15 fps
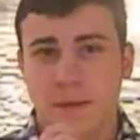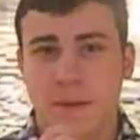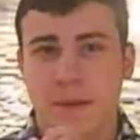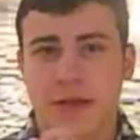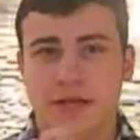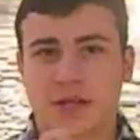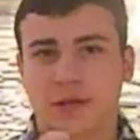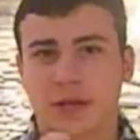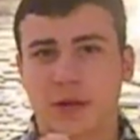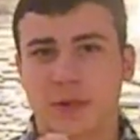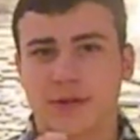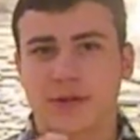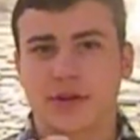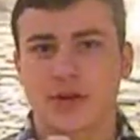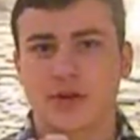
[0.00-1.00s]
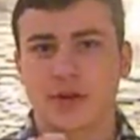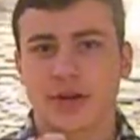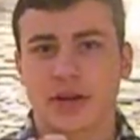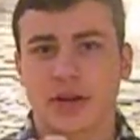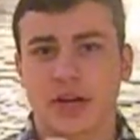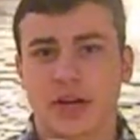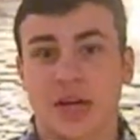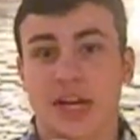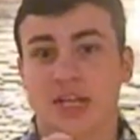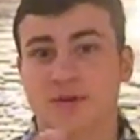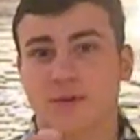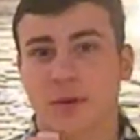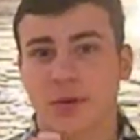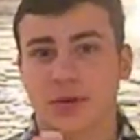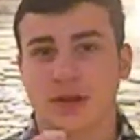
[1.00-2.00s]
Basically, what they do here is
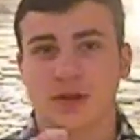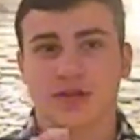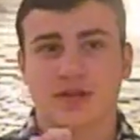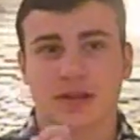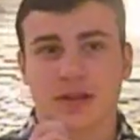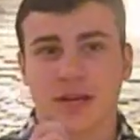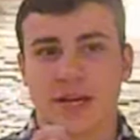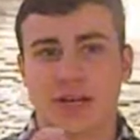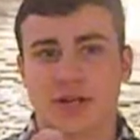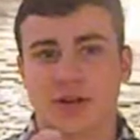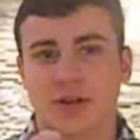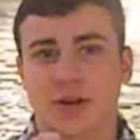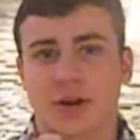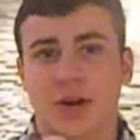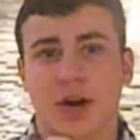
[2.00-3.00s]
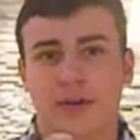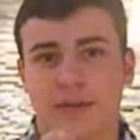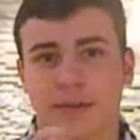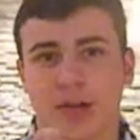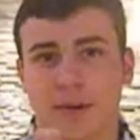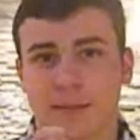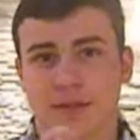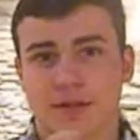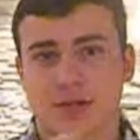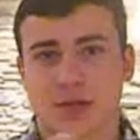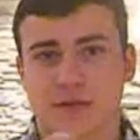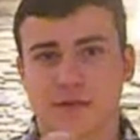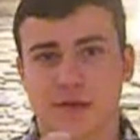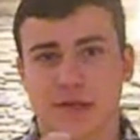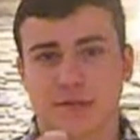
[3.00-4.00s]
focus the laser on the top of the
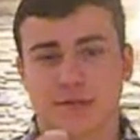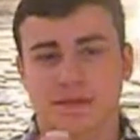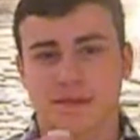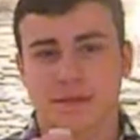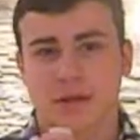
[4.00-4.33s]
surface.